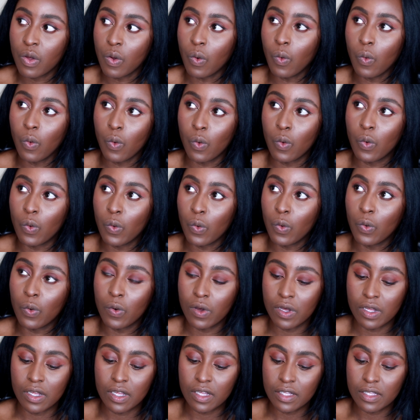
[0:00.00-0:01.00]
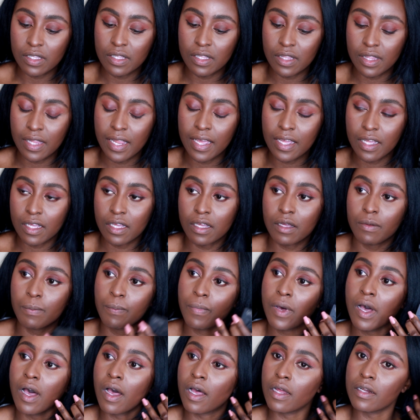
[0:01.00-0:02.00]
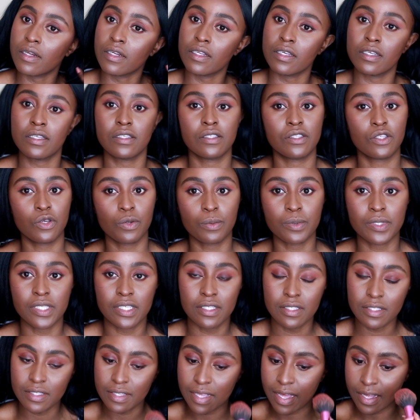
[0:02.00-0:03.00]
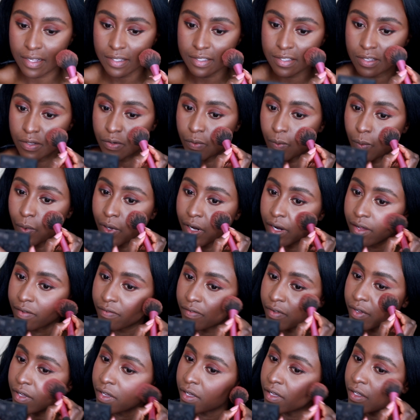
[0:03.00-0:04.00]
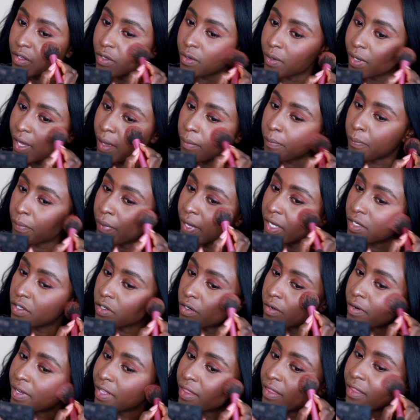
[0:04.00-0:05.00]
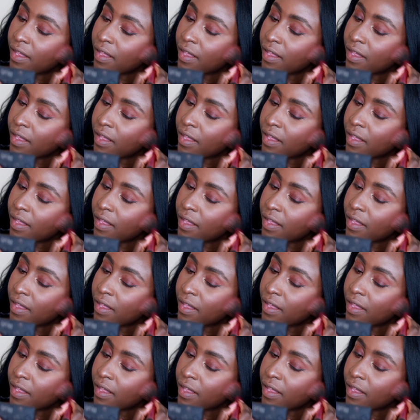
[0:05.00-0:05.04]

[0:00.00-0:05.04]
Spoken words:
or like partners, the opposite sex and whatever. You get better at